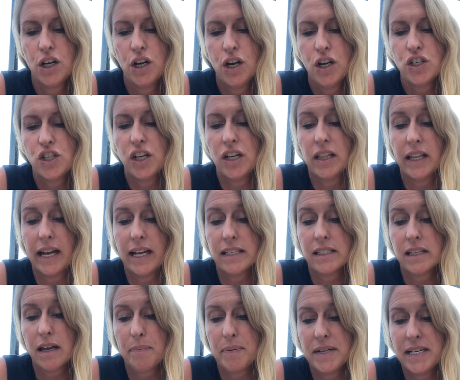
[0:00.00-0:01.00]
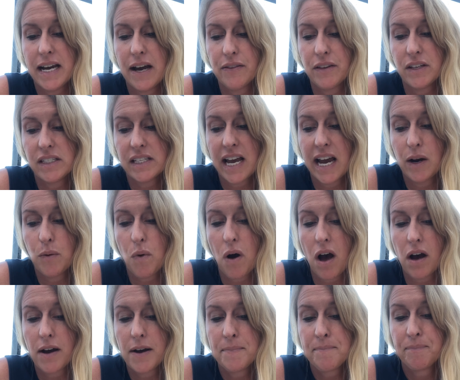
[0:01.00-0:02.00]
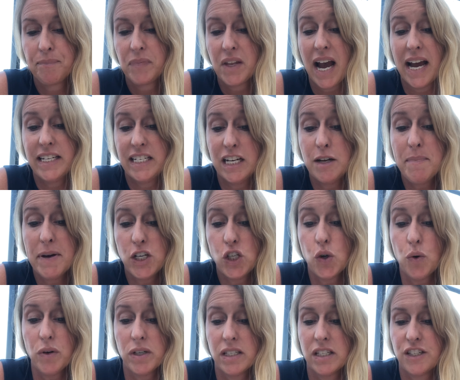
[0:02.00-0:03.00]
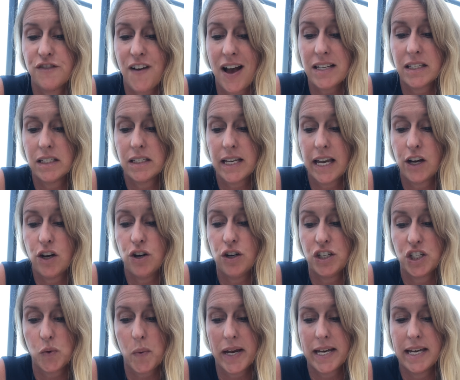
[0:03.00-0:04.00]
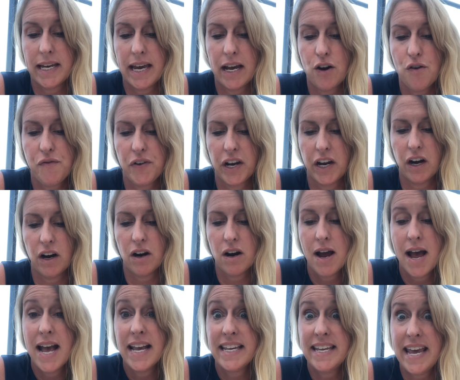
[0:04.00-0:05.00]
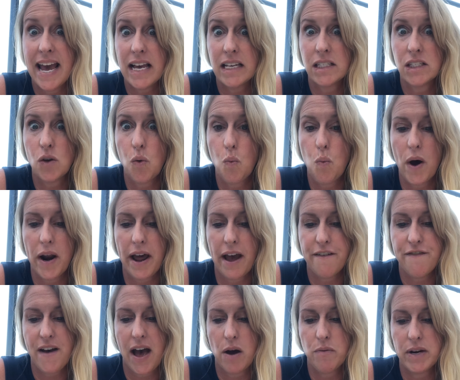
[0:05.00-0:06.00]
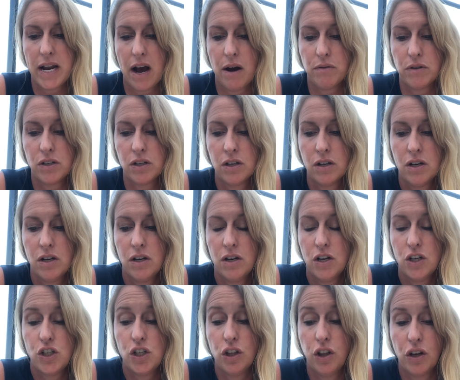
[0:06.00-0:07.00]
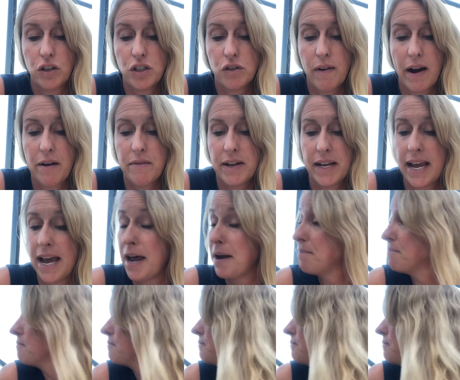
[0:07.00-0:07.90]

She glanced up and down the sidewalk. "I did my chores as fast as I could so I could get over here. Guess what I found out?" She looked around again.